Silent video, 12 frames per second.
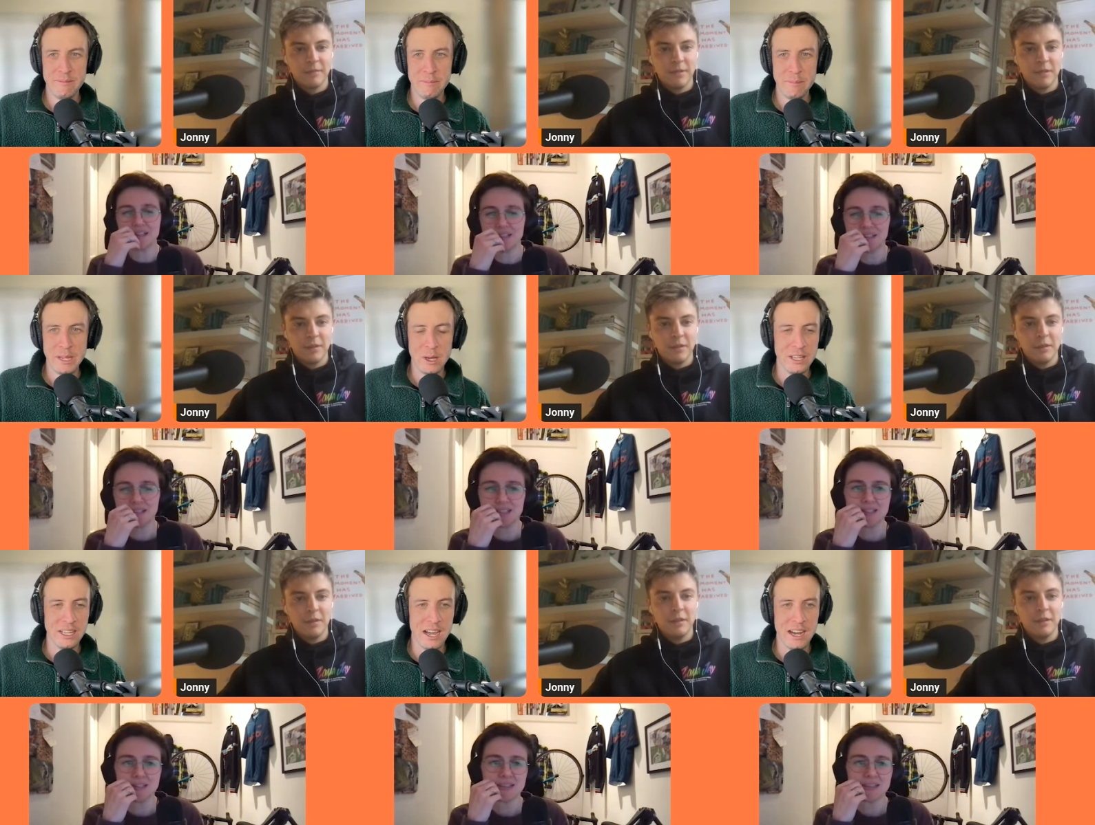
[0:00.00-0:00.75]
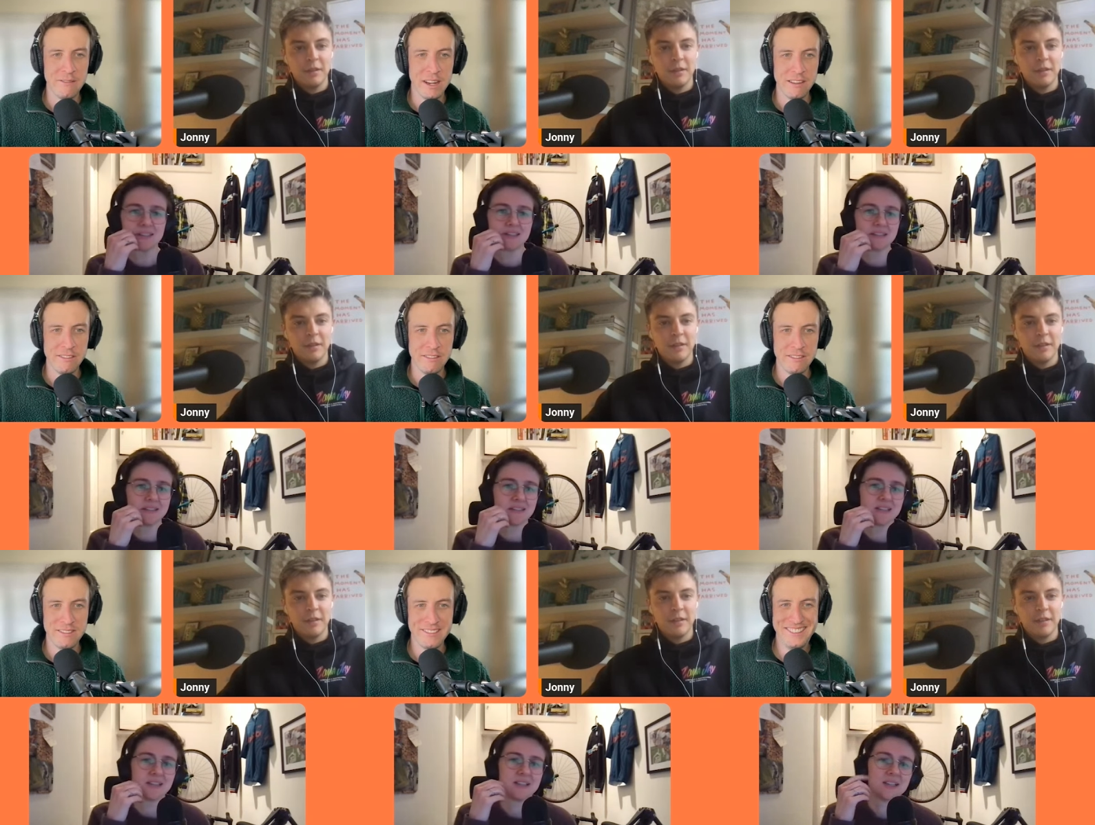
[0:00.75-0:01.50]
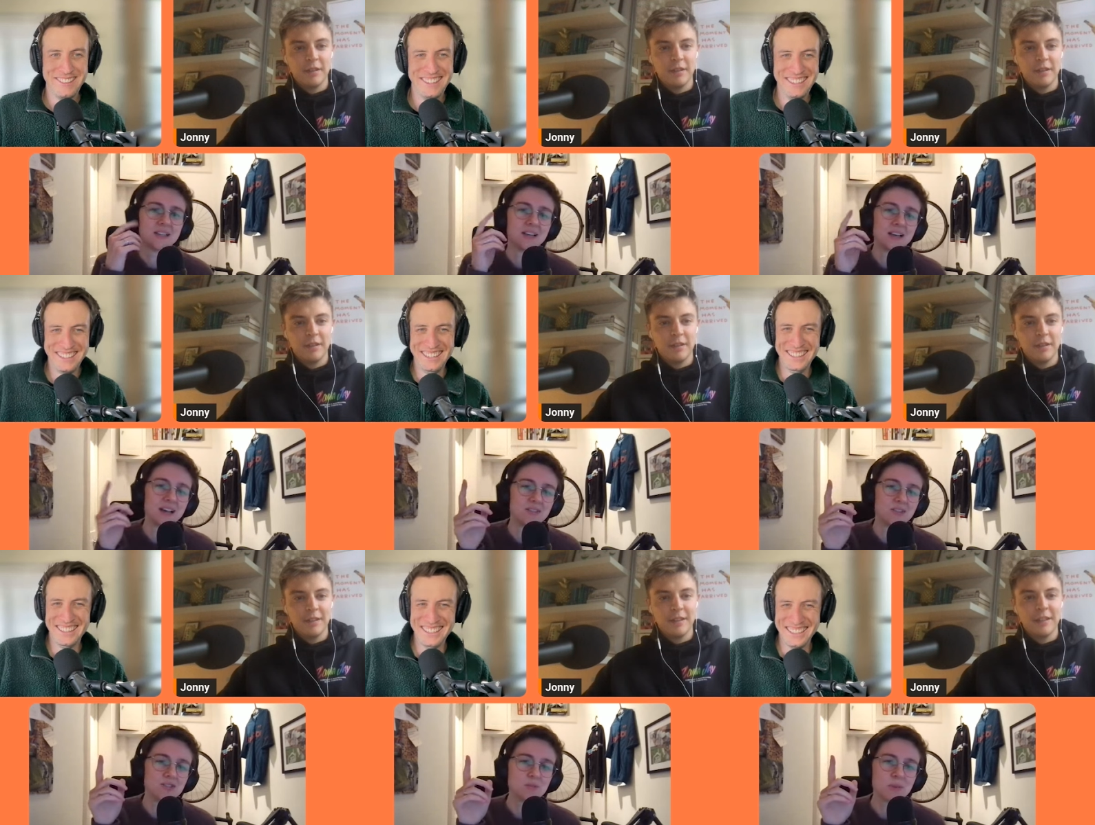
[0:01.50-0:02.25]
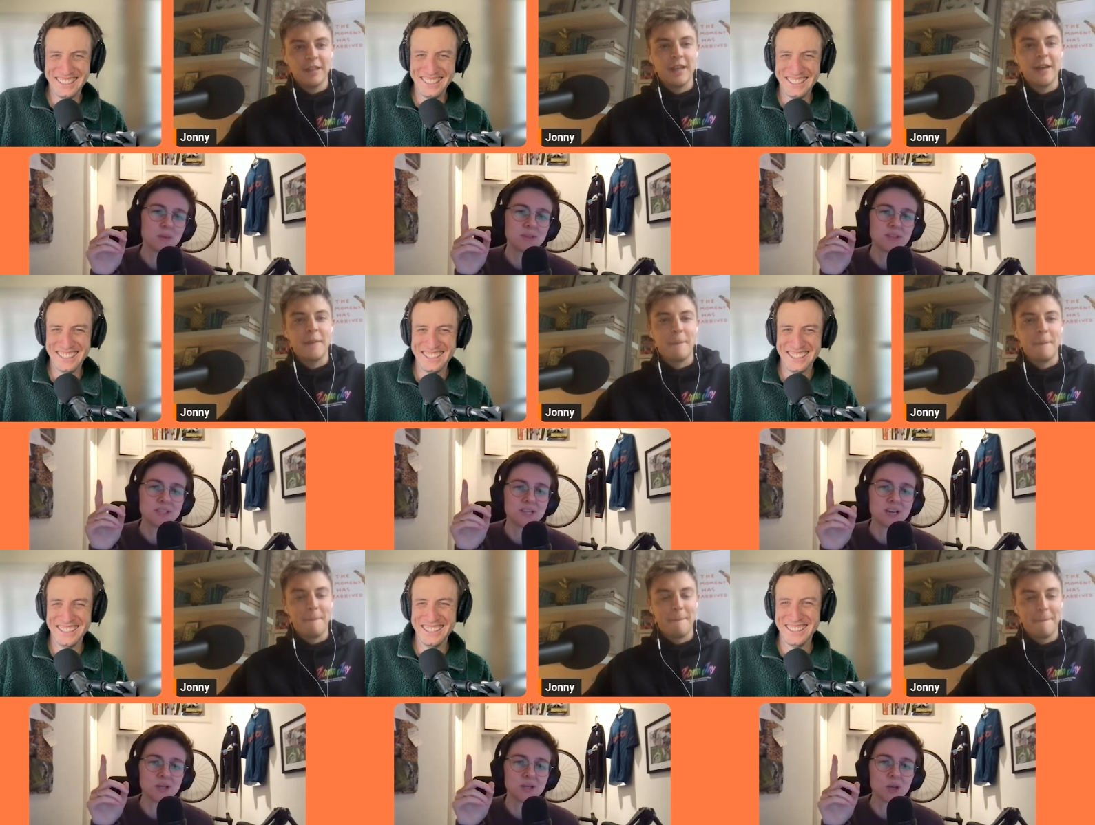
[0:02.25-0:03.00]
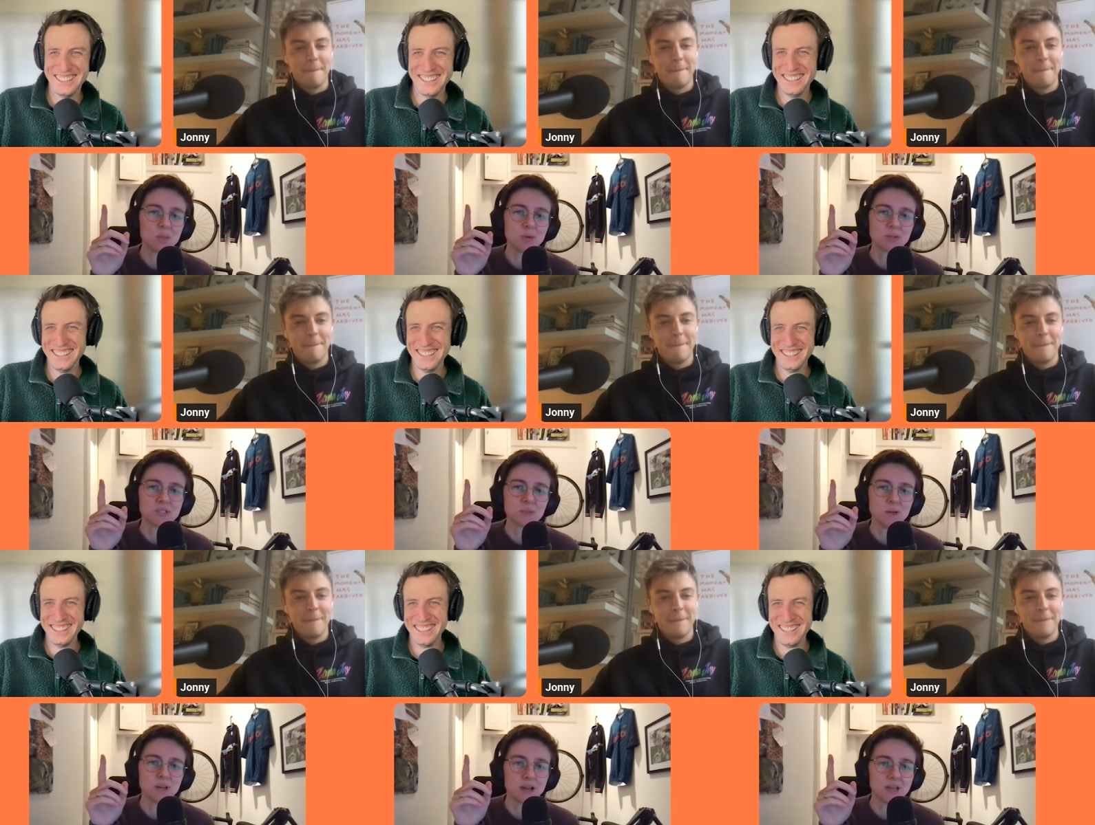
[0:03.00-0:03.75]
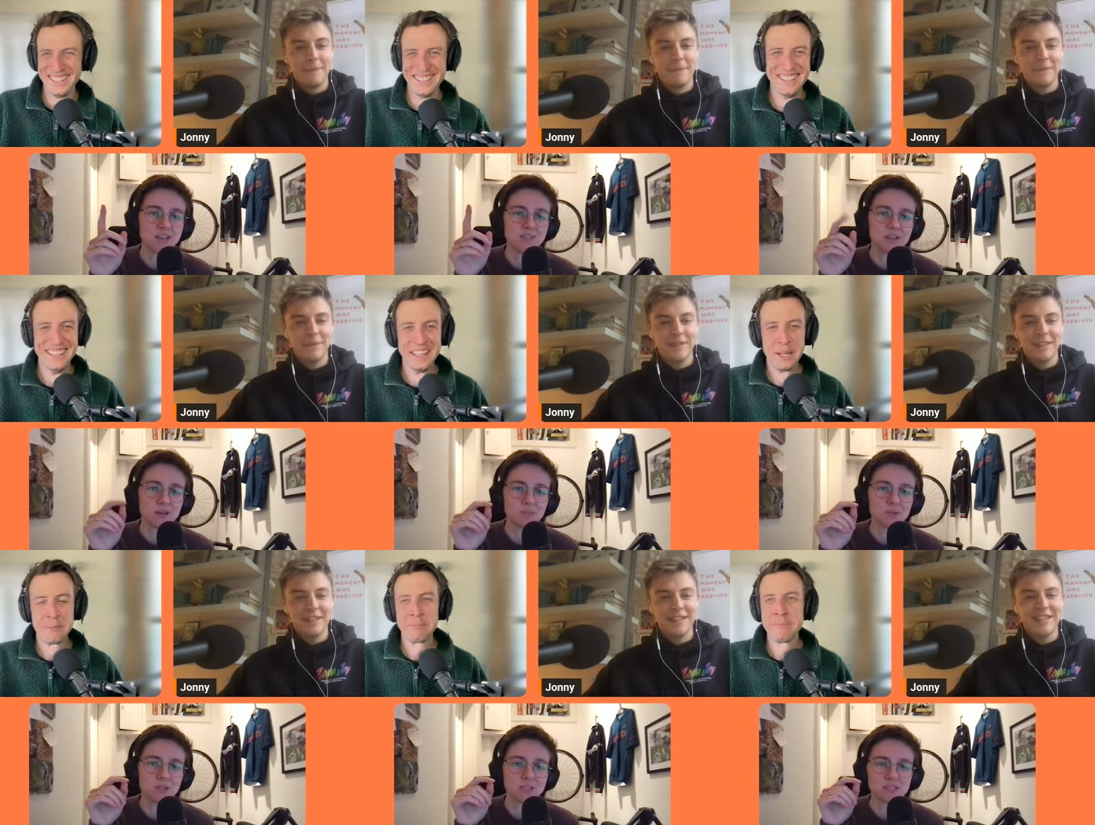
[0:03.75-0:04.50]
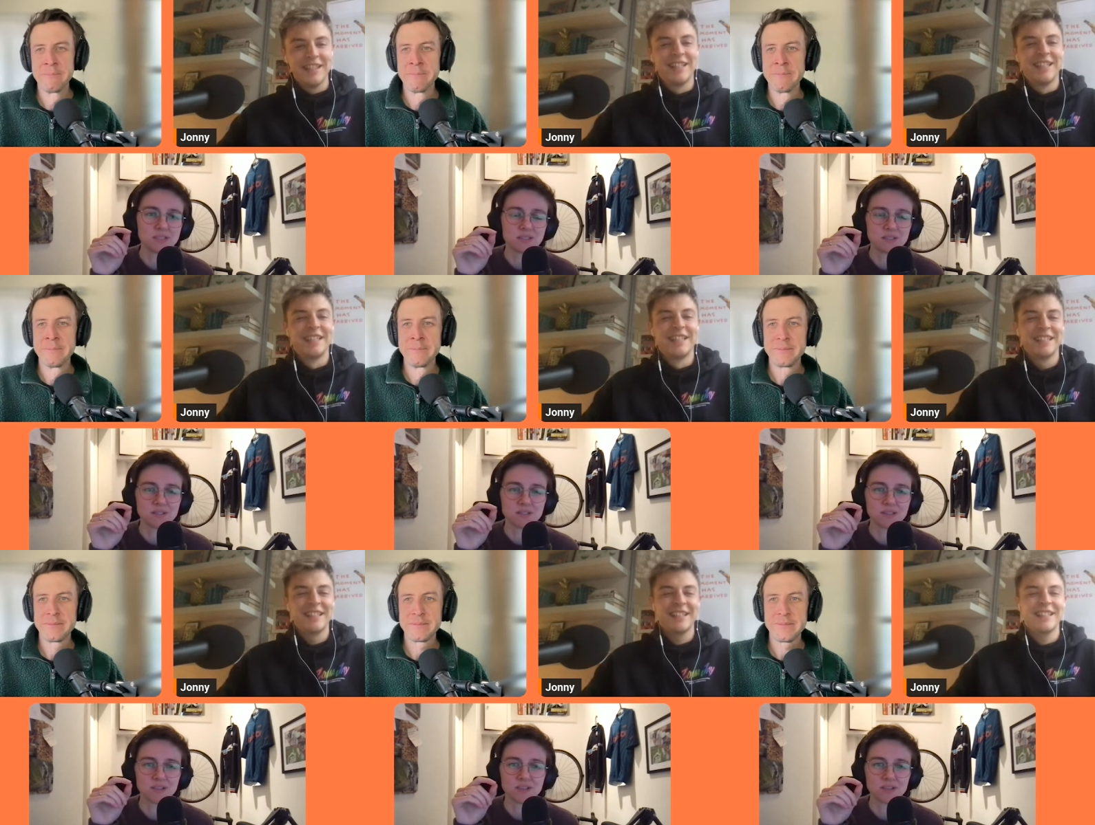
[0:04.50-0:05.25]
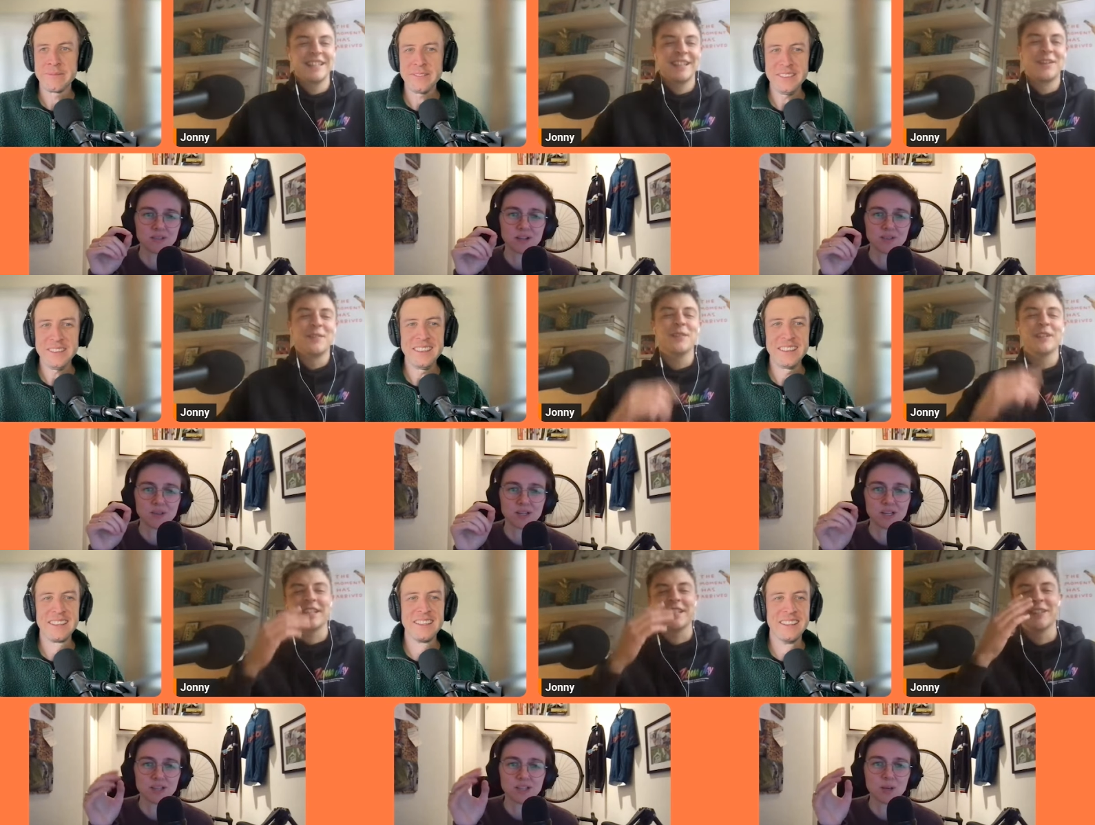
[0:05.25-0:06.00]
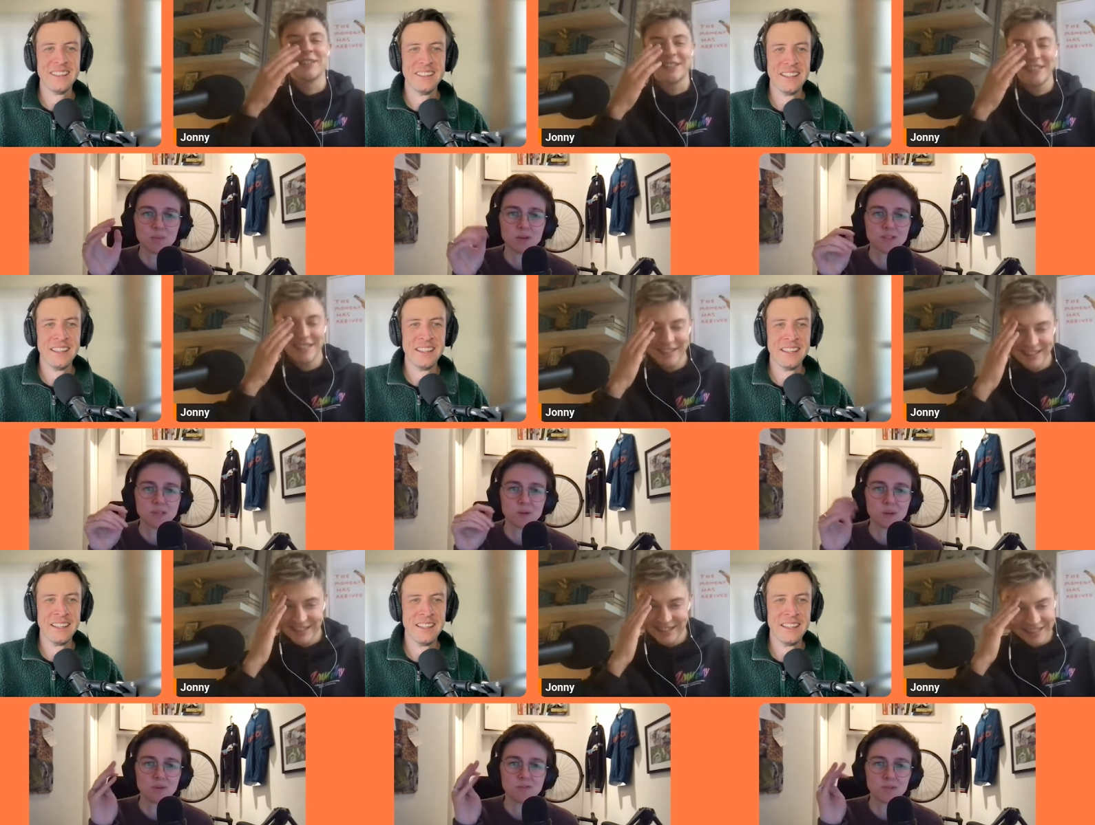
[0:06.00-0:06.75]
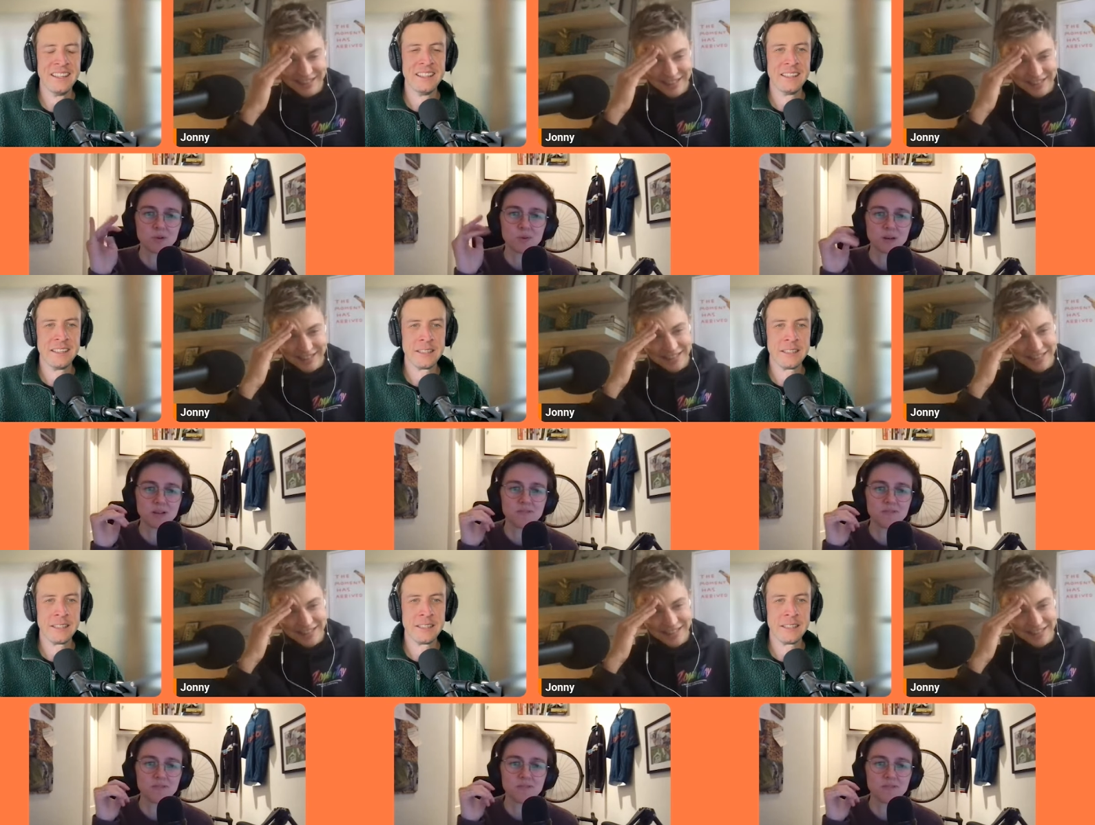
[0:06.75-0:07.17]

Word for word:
Speaker 1: be only kind of nice. I've just remembered yeah. there's another notebook somewhere. I definitely got to put this into an article. I've got another oh, notebook God. somewhere before when I